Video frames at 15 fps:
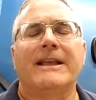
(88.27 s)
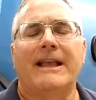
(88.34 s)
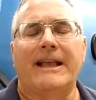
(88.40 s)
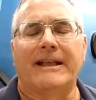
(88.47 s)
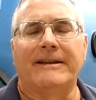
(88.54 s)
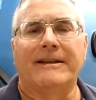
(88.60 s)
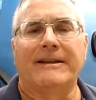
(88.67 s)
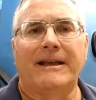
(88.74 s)

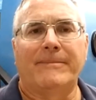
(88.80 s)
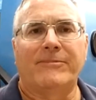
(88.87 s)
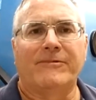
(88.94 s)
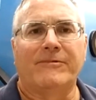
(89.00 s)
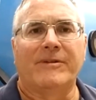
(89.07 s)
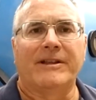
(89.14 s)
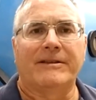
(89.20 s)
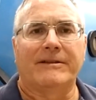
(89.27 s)
ended up
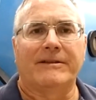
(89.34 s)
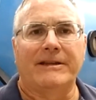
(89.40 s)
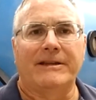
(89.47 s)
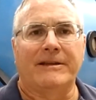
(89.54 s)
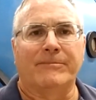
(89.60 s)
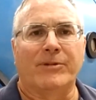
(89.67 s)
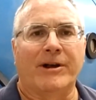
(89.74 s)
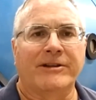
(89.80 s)
with
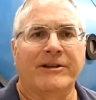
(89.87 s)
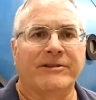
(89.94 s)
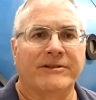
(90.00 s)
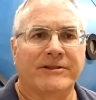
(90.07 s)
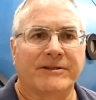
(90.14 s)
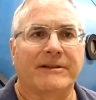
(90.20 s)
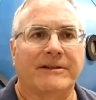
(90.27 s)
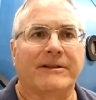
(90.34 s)
decompression
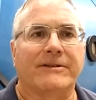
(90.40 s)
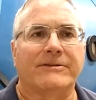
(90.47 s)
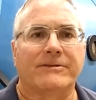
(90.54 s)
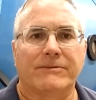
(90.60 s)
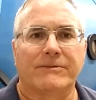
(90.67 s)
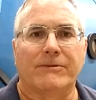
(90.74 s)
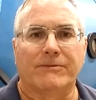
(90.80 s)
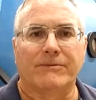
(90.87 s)
sickness,
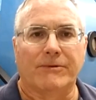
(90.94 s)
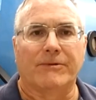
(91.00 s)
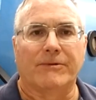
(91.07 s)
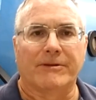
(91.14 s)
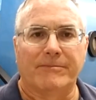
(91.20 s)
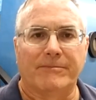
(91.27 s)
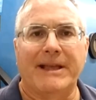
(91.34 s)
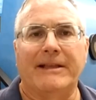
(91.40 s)
or the
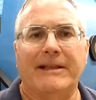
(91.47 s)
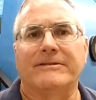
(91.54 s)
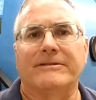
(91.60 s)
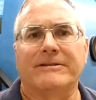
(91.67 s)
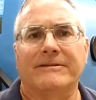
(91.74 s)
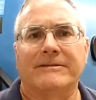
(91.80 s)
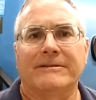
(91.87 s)
bends.